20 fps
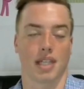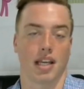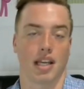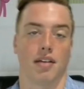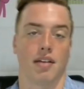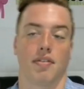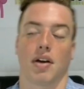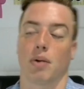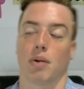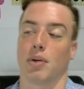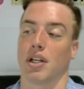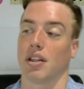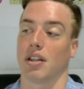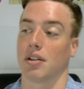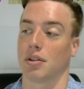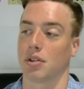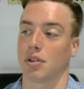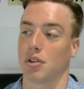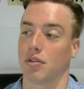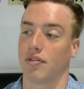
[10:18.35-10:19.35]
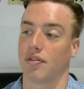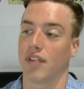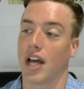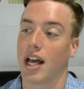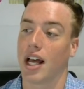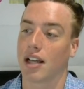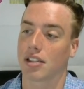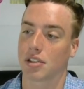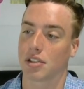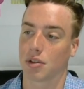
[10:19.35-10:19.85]
And if I went a little too
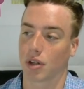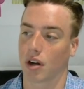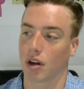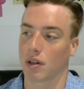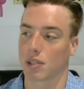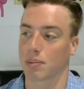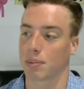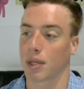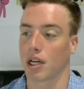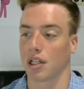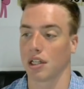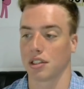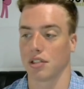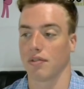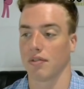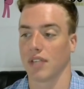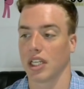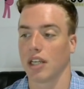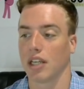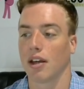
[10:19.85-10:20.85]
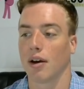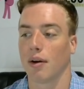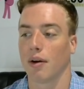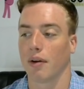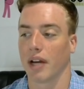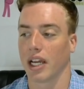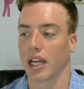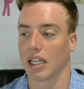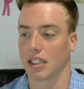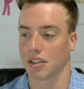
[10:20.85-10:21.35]
fast, you can always pause the video
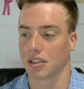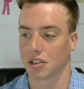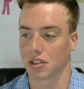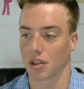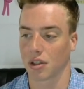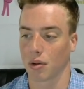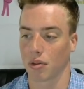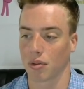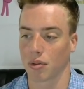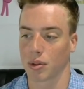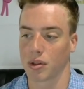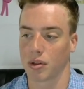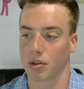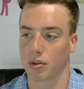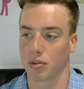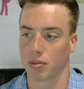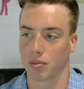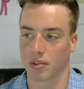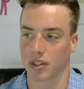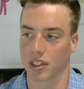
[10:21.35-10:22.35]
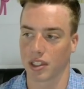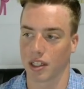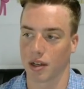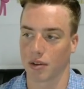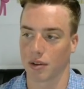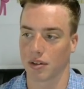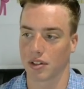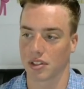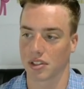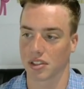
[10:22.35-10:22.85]
and just go through.
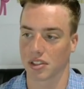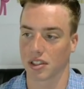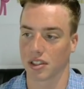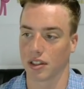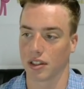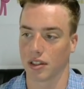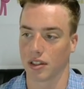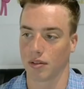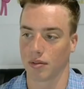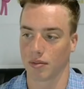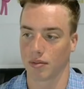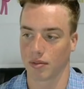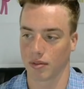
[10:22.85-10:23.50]
This is good.